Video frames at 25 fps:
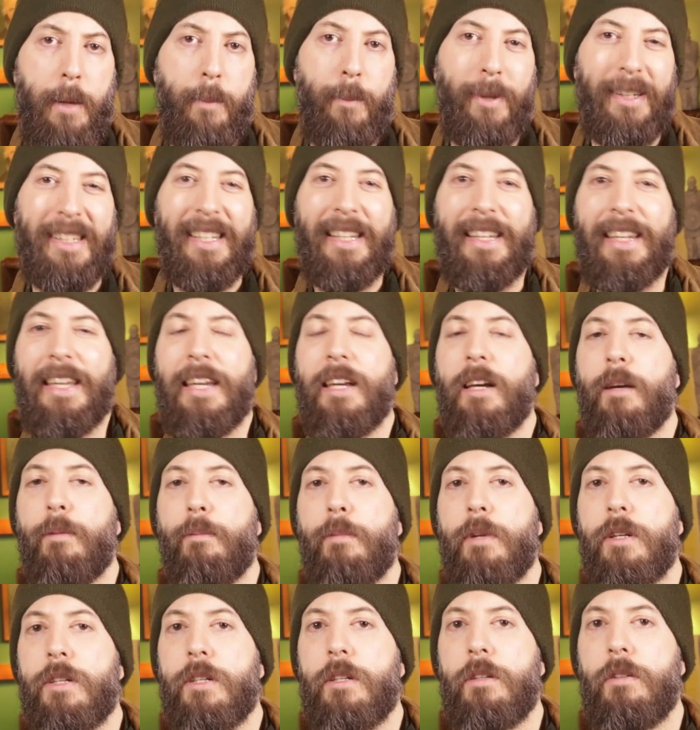But a
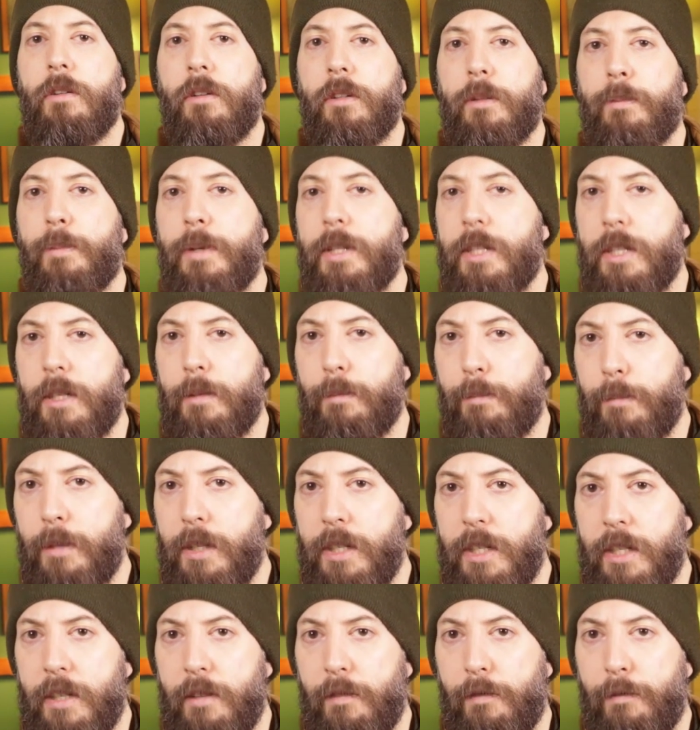king must not be
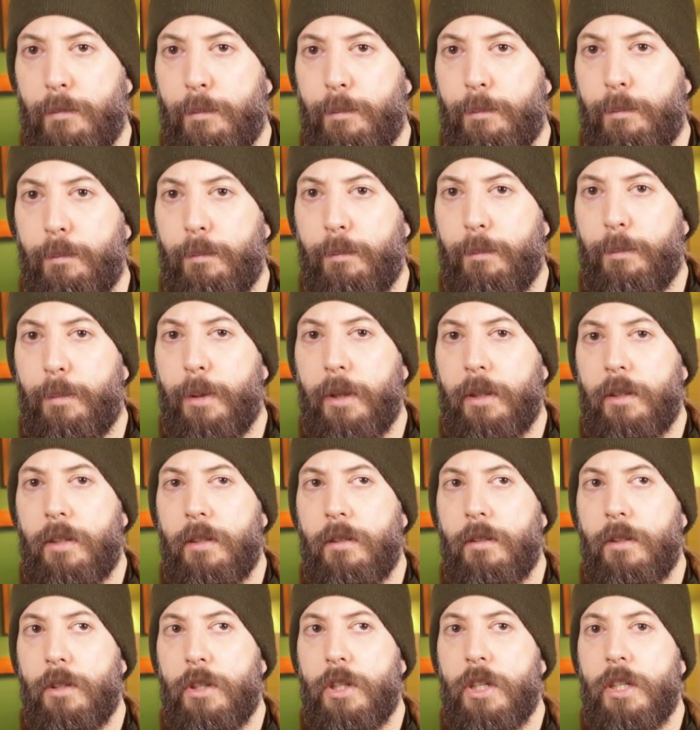submissive,
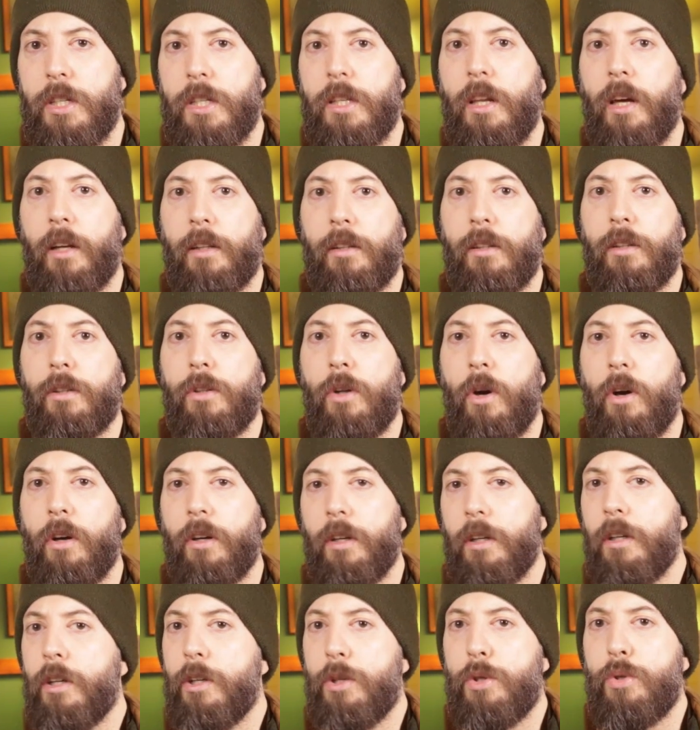but just like the
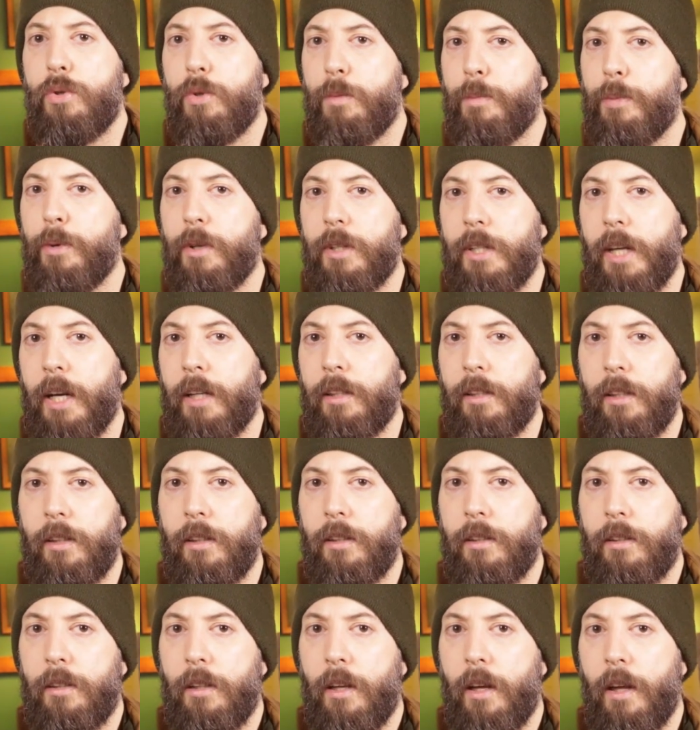dog, it should protect
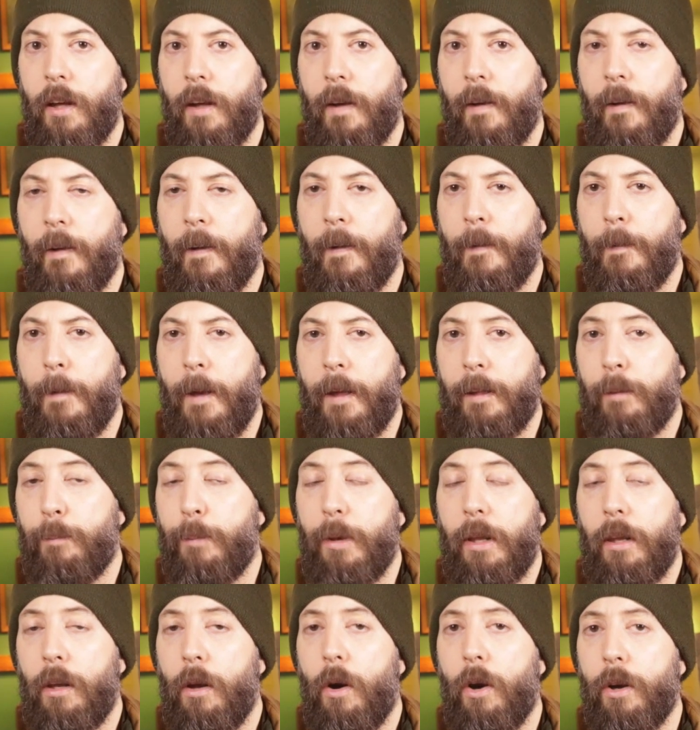and
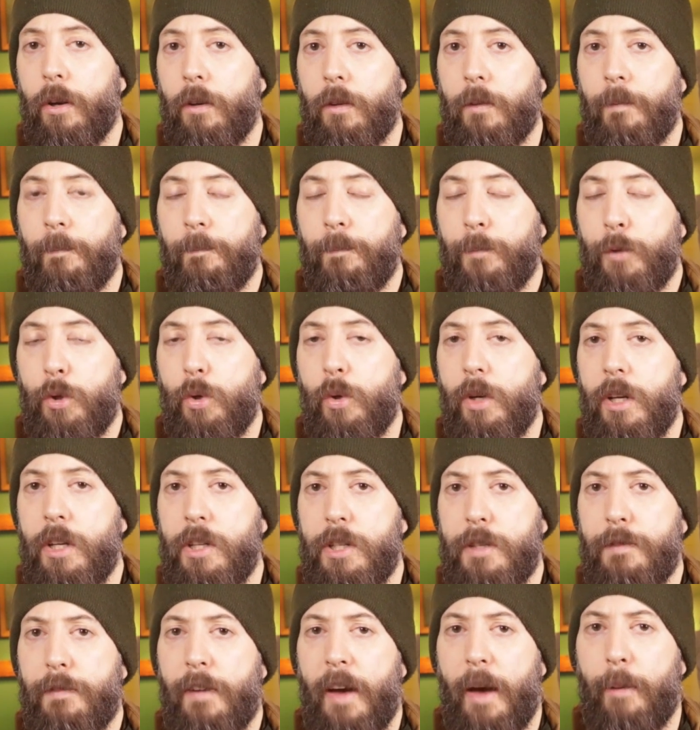be loyal to
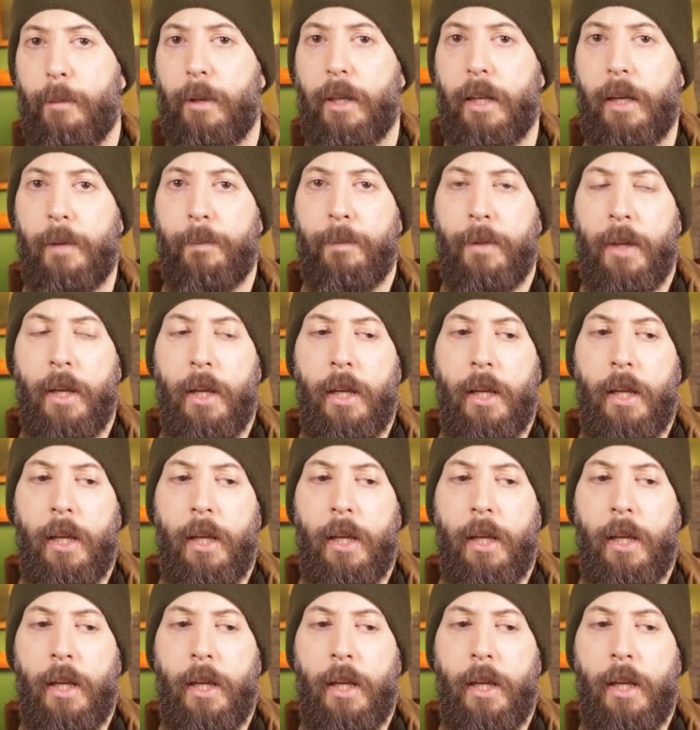his family.